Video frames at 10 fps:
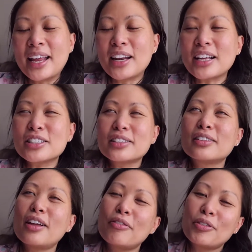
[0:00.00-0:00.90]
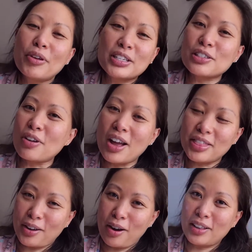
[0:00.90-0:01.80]
And I just love the
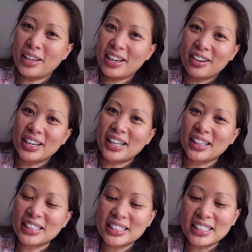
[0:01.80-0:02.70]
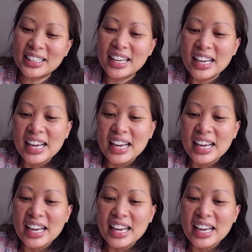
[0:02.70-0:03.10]
restaurant, the garlic here in Killington.